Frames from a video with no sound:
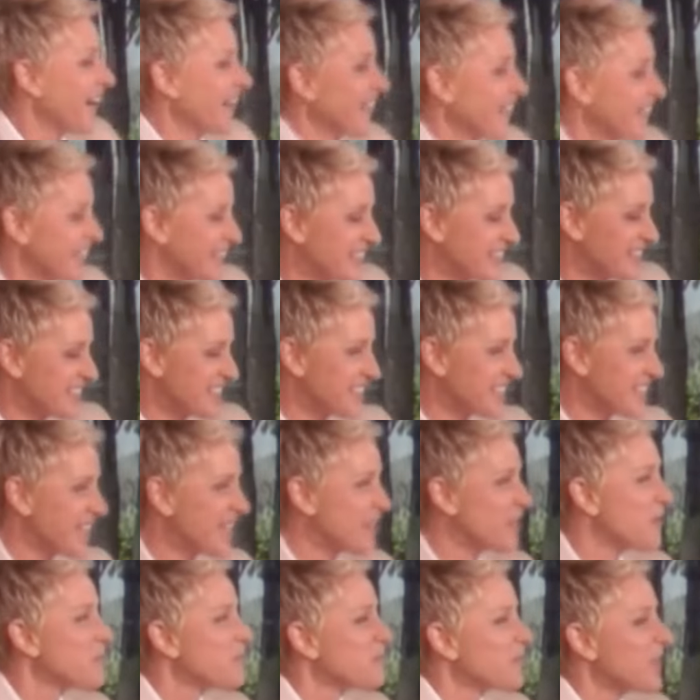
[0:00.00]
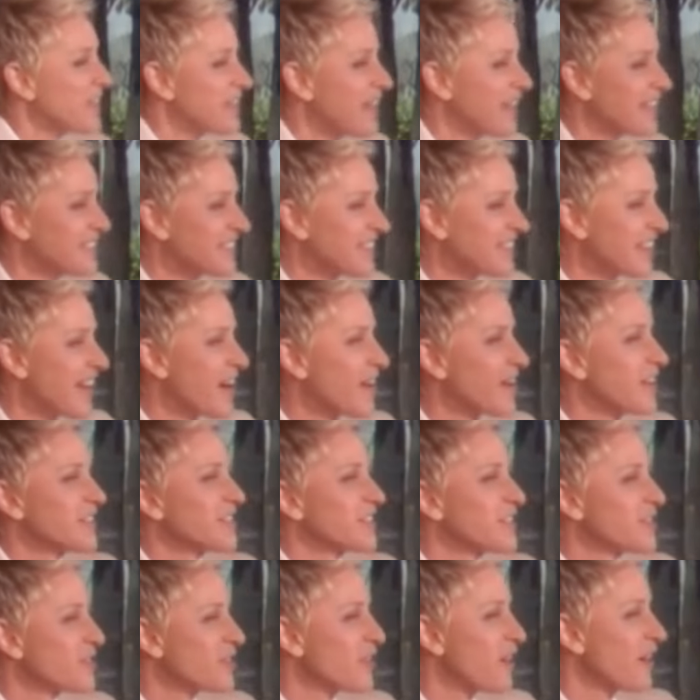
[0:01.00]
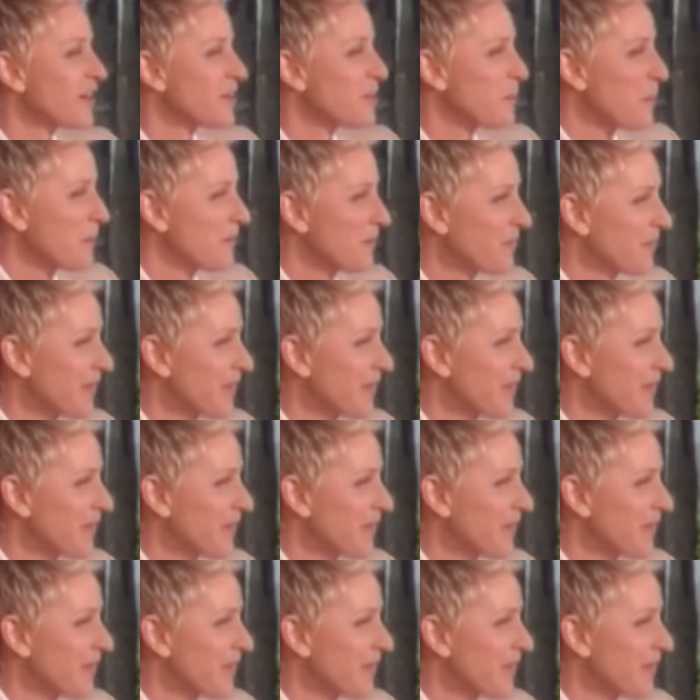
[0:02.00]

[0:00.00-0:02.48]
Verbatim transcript: Before achieving international fame,